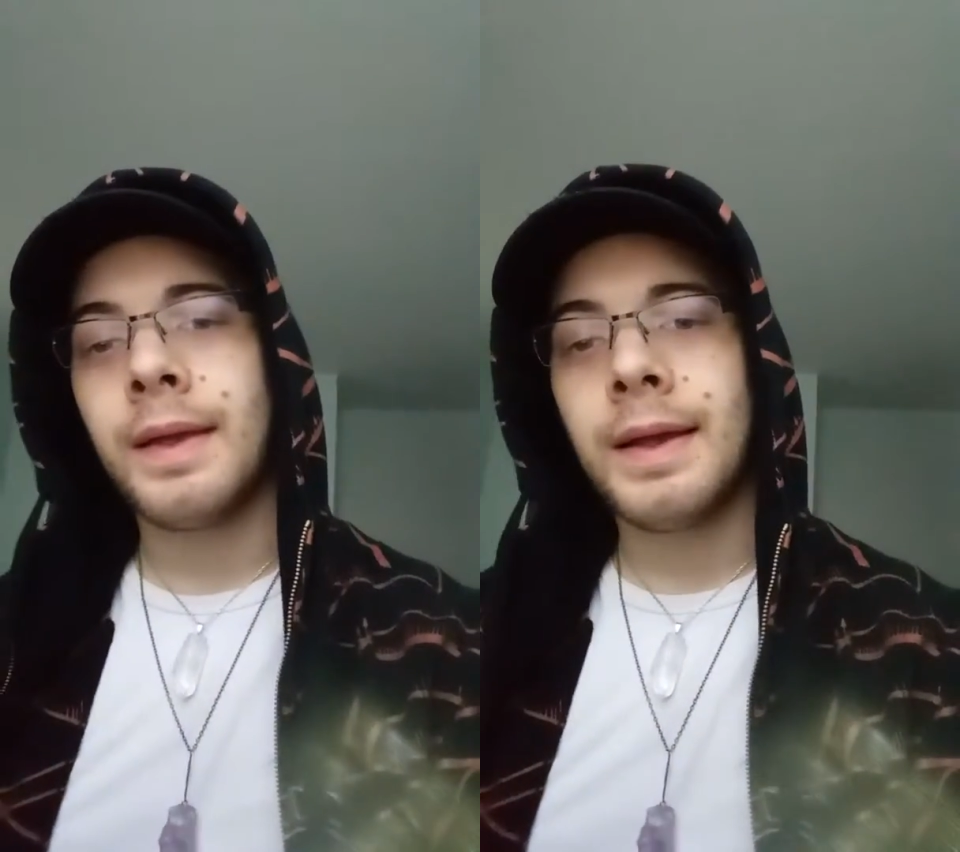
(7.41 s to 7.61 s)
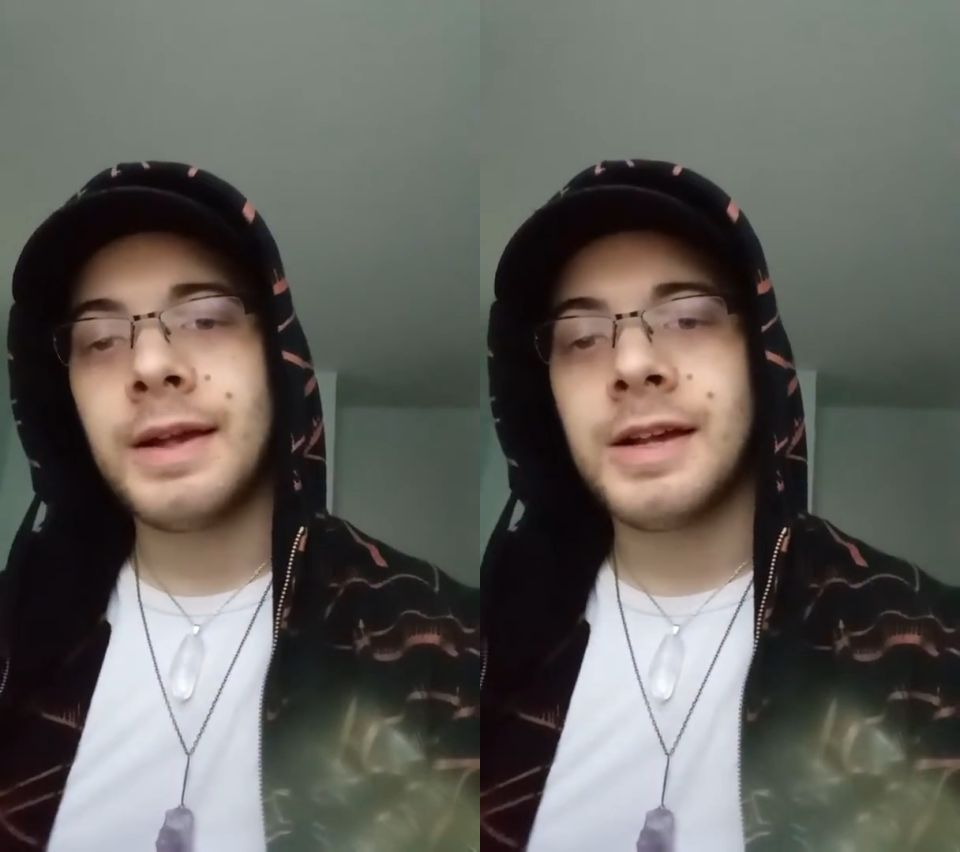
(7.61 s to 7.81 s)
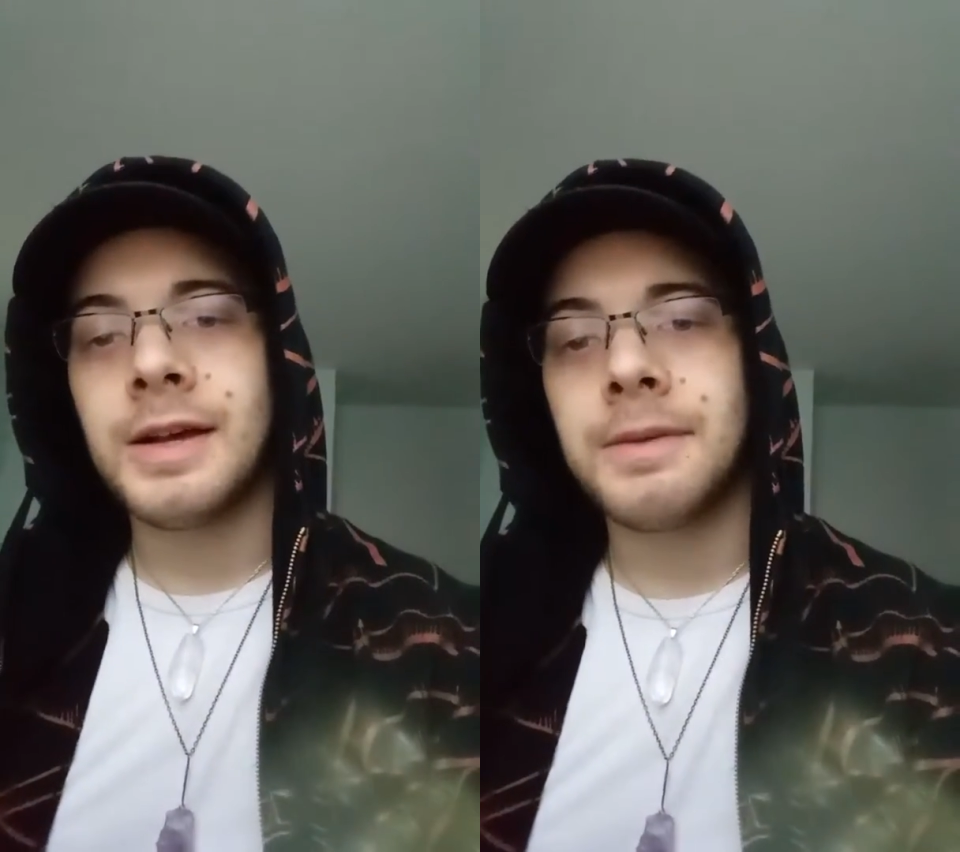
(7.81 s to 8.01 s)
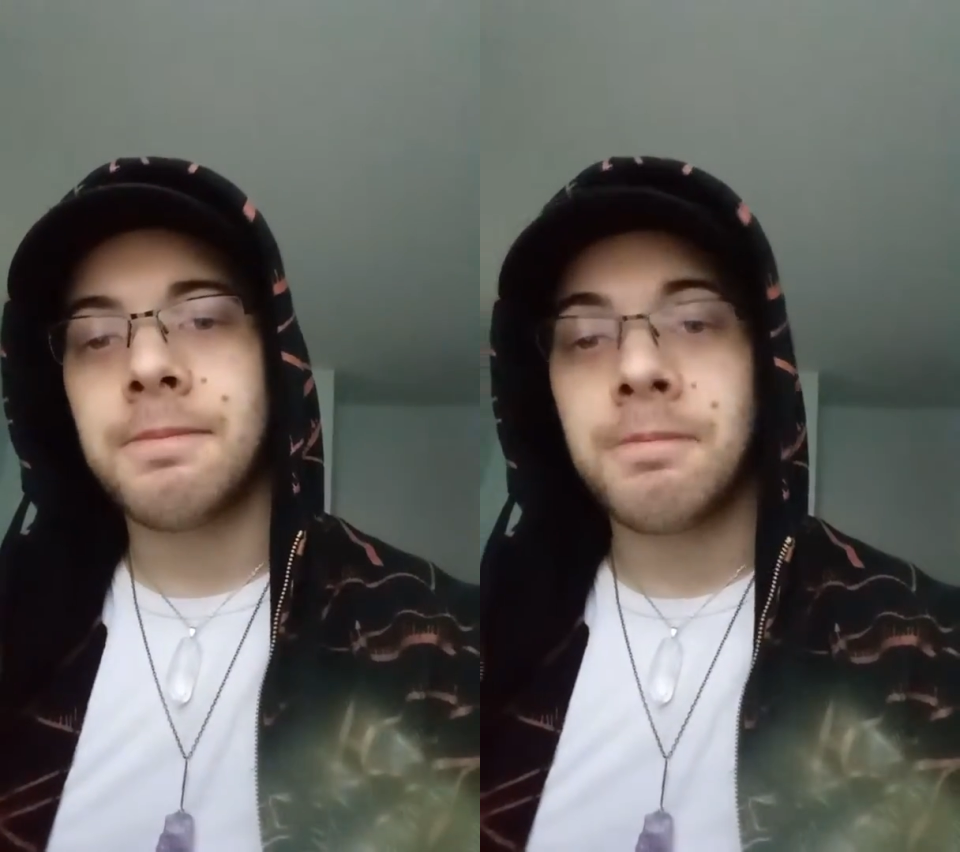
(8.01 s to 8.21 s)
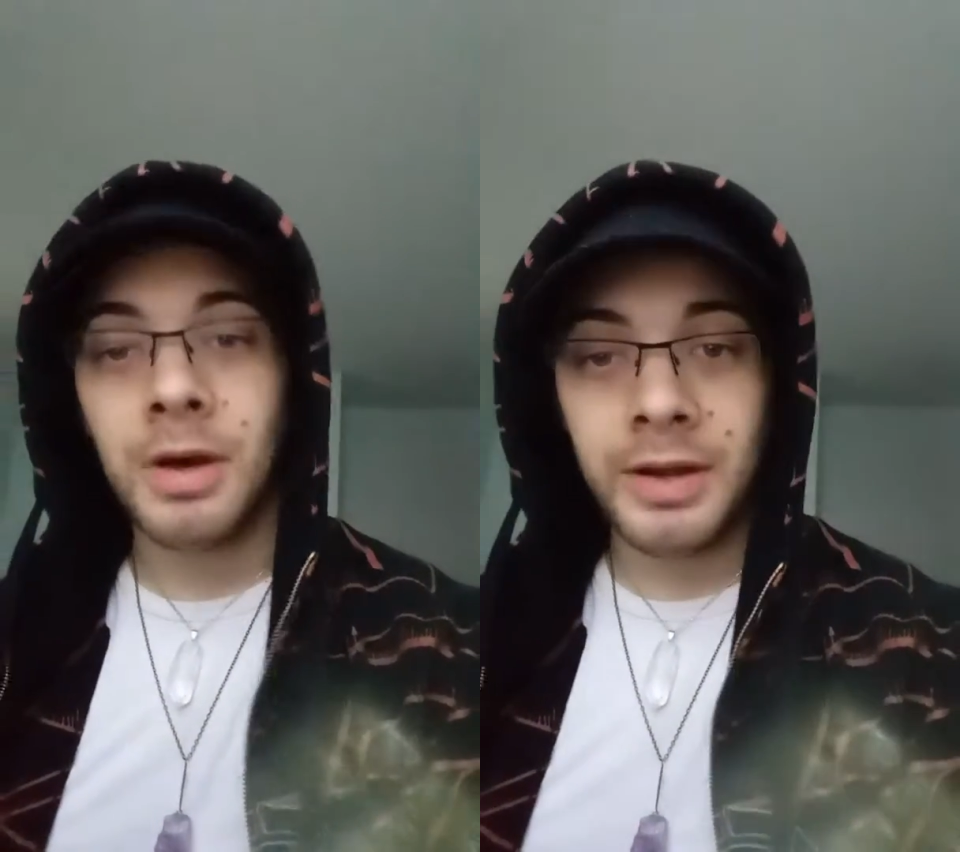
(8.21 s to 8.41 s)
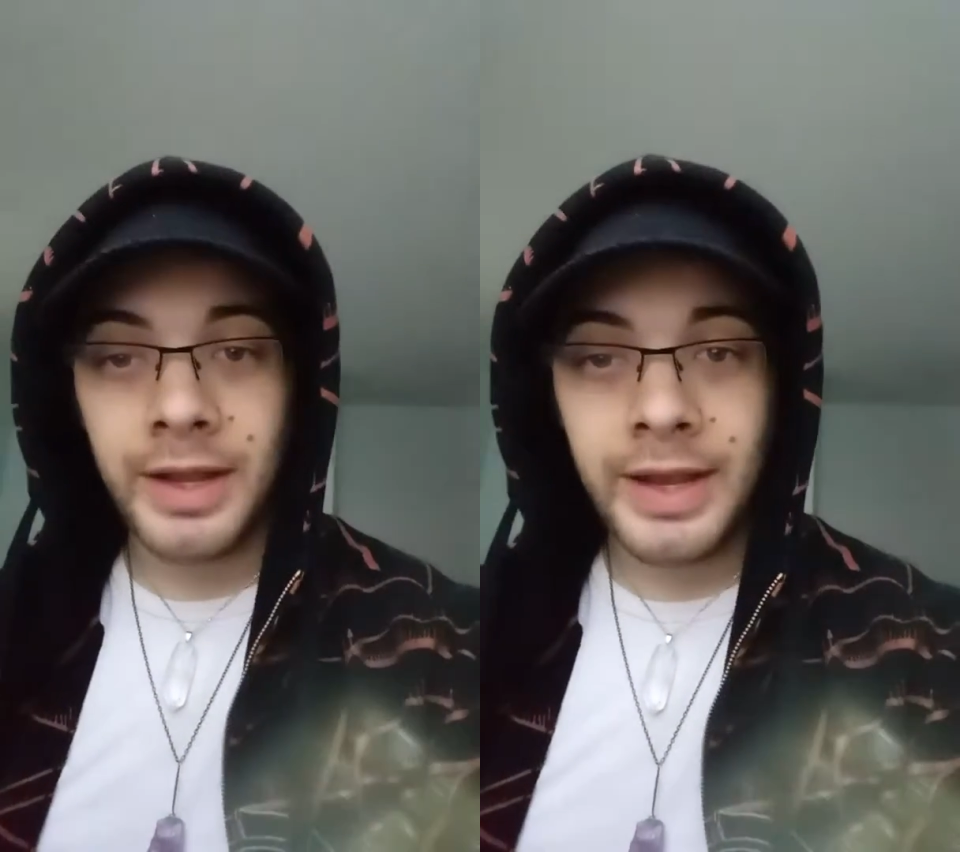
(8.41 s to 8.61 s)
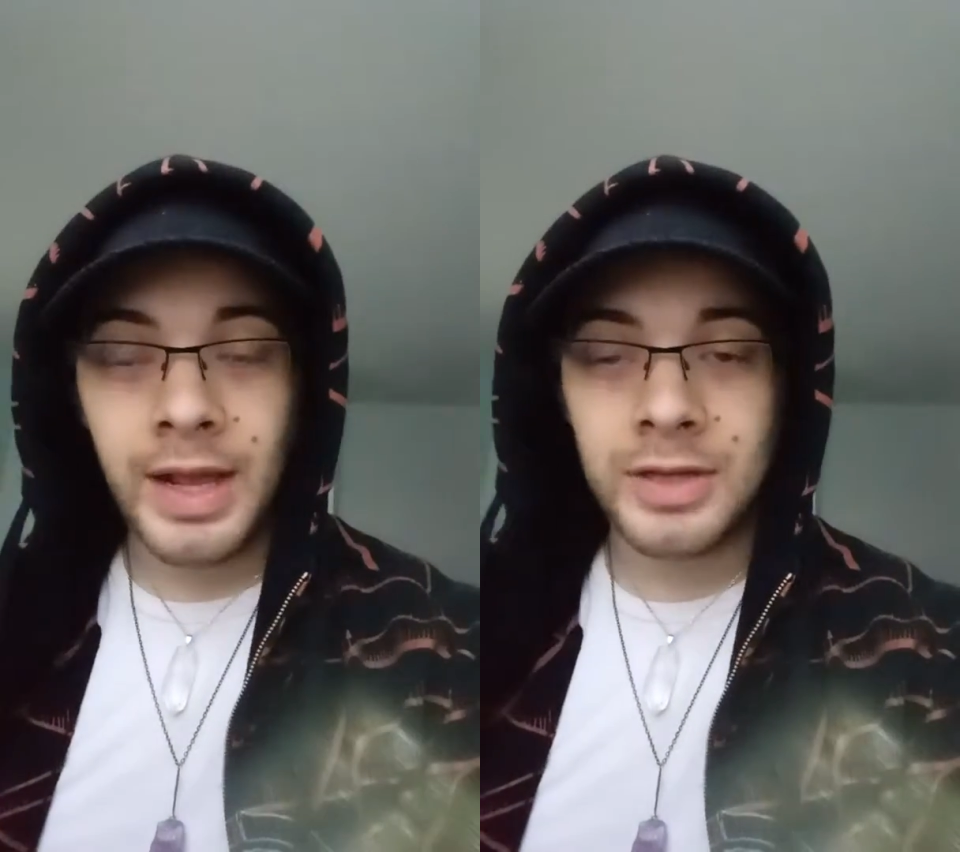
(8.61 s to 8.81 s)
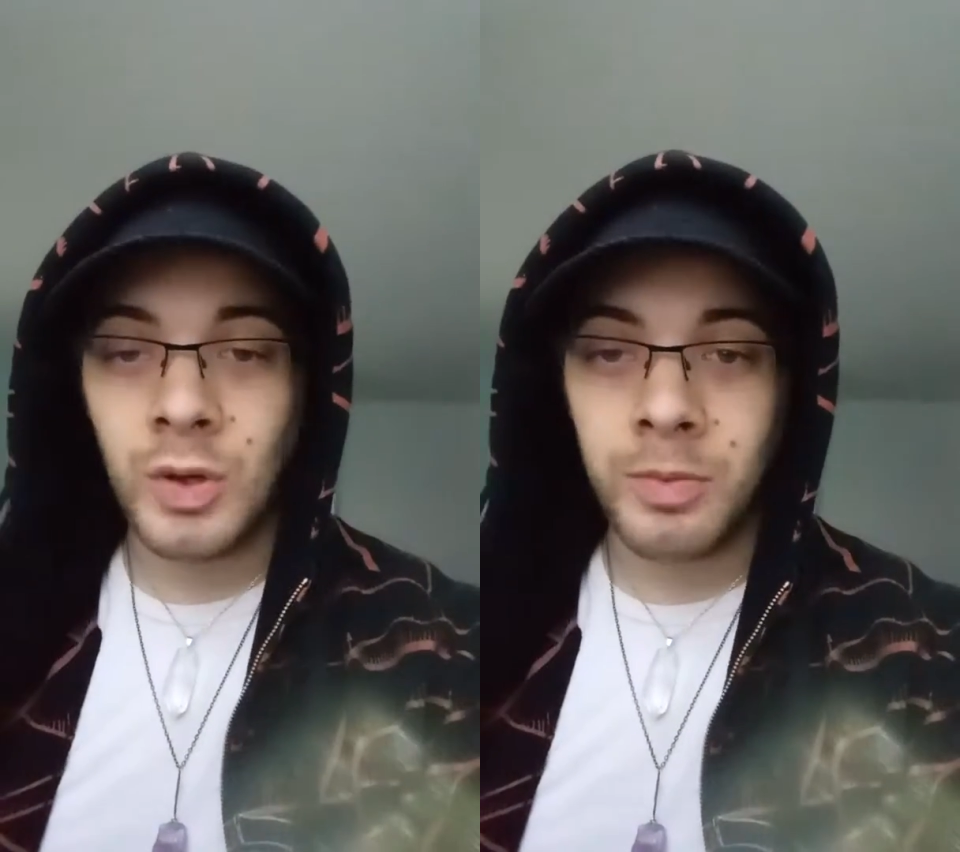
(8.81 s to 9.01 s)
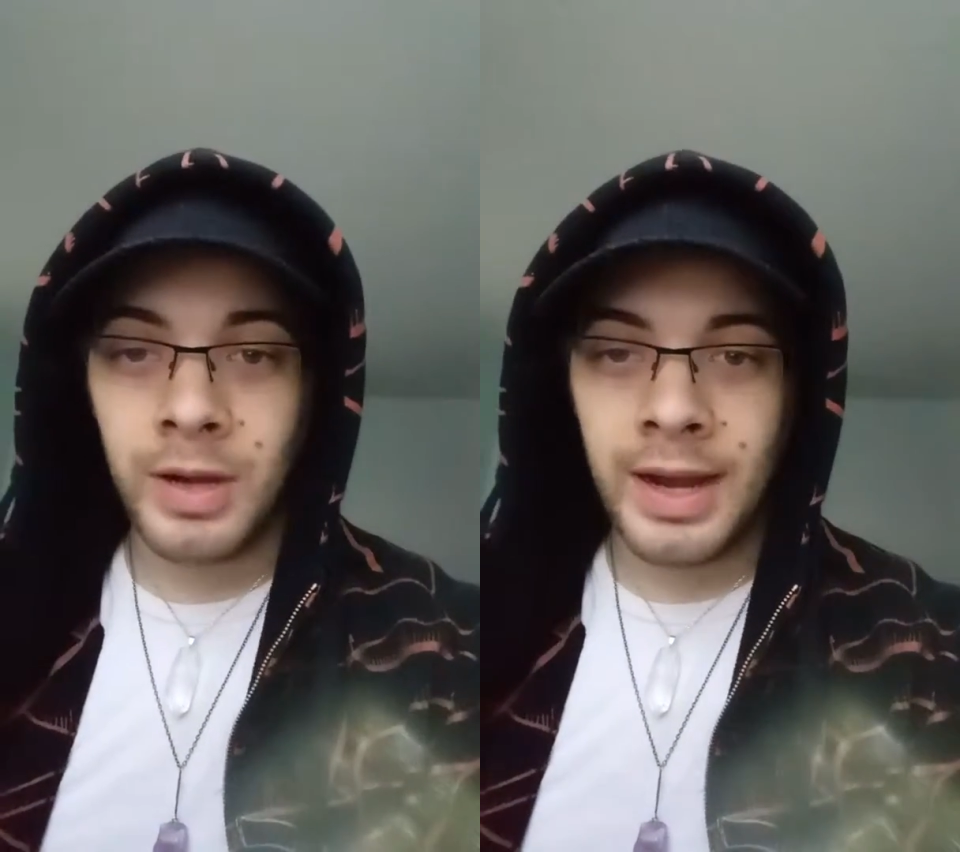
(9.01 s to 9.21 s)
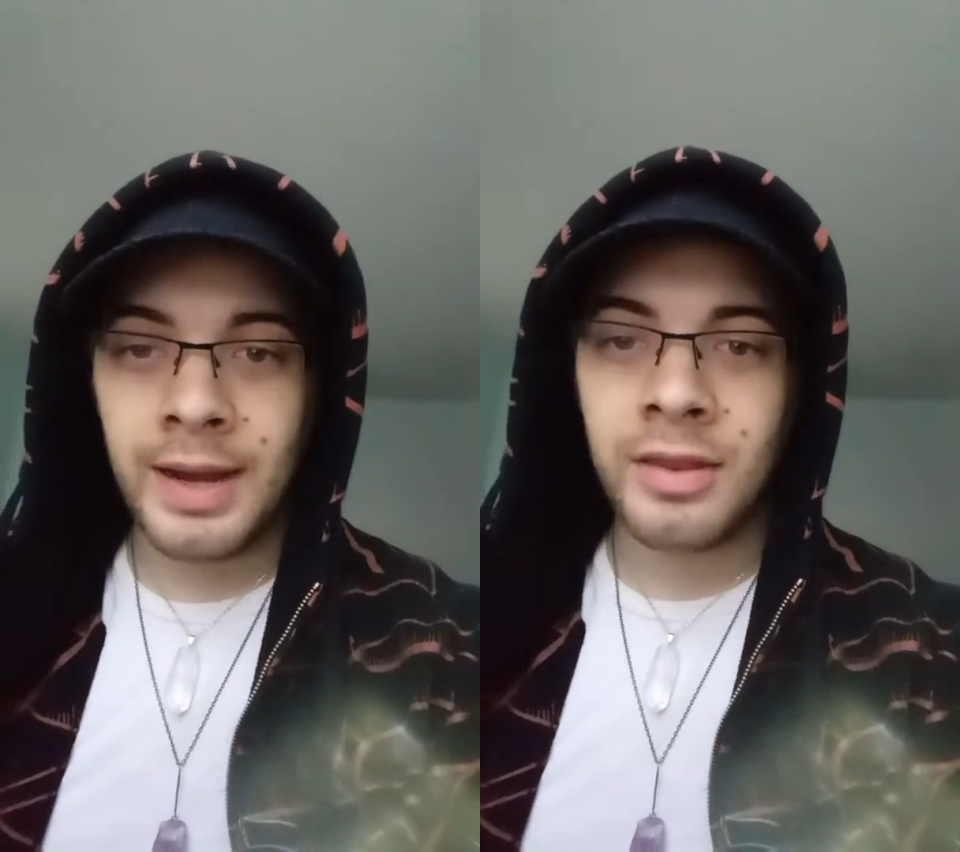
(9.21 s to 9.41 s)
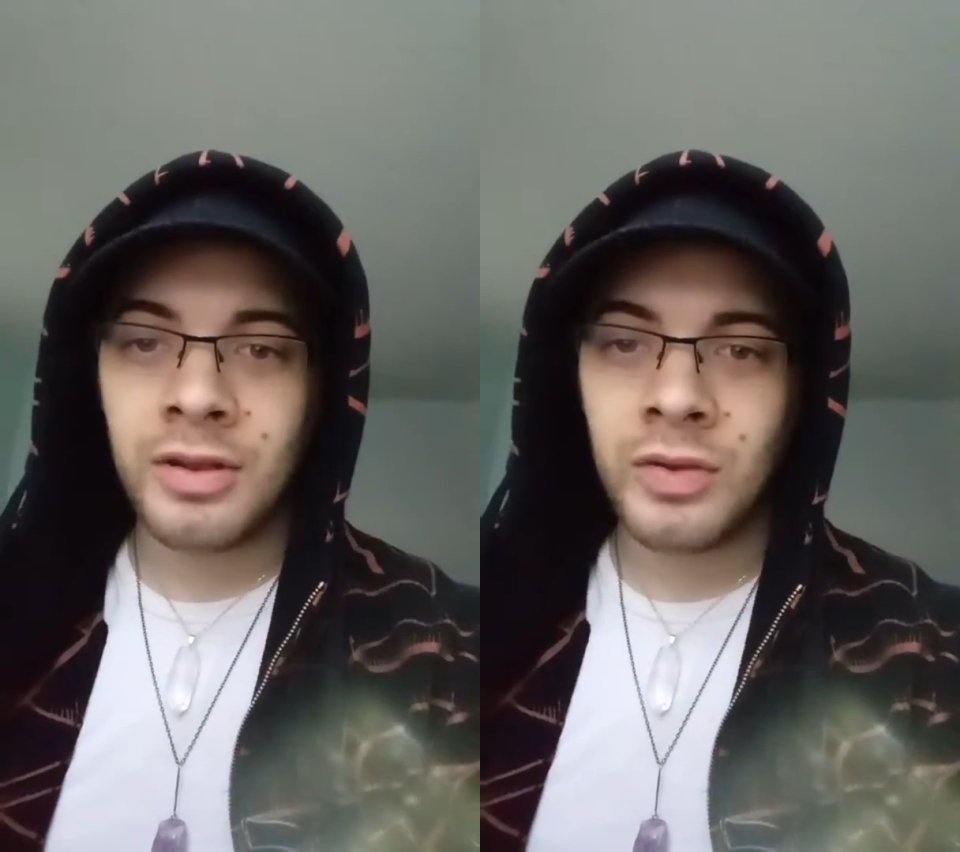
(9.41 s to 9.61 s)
uh, Monday, October 8th,